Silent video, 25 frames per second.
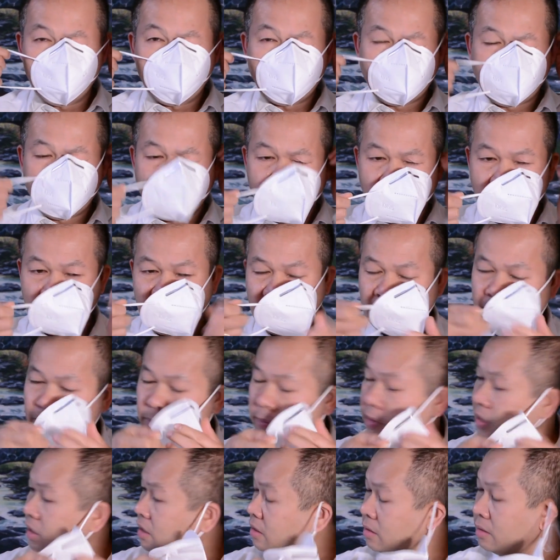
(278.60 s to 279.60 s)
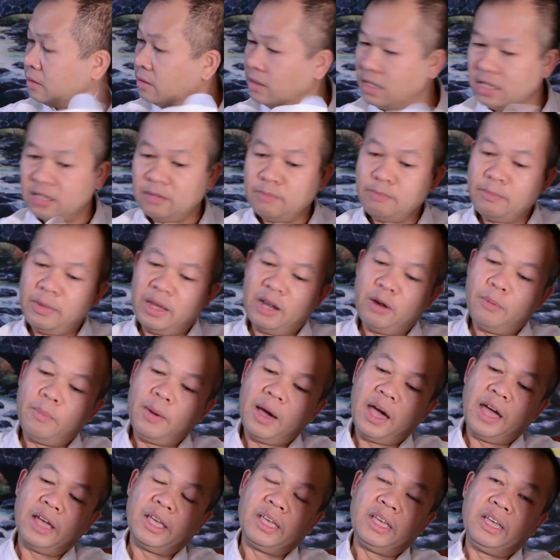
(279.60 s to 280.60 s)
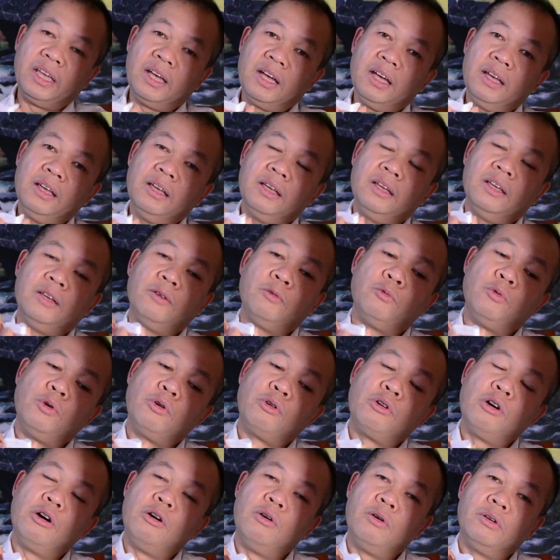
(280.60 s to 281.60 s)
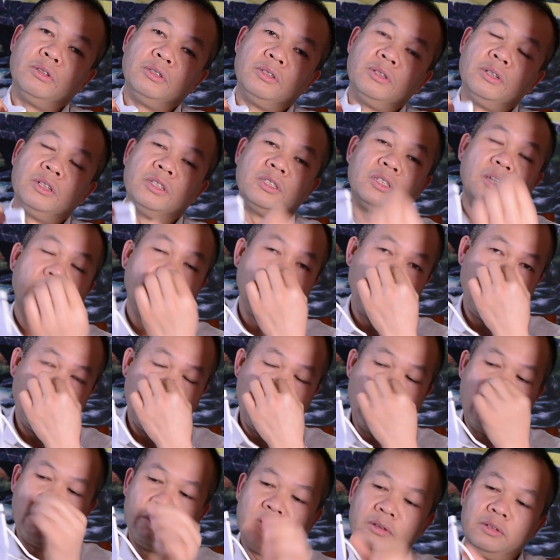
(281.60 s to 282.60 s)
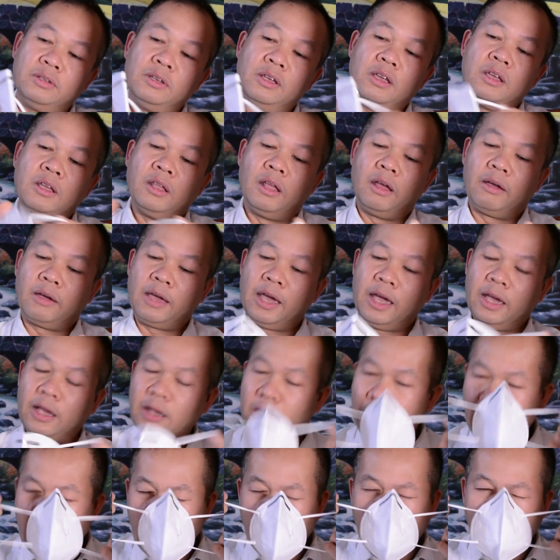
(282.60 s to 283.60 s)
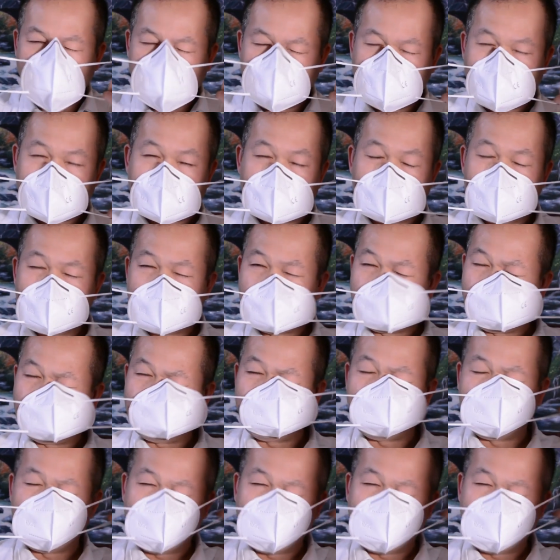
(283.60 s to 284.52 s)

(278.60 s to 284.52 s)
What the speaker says: This metal bar here will go onto the top of your nose. Okay, and there's a reason for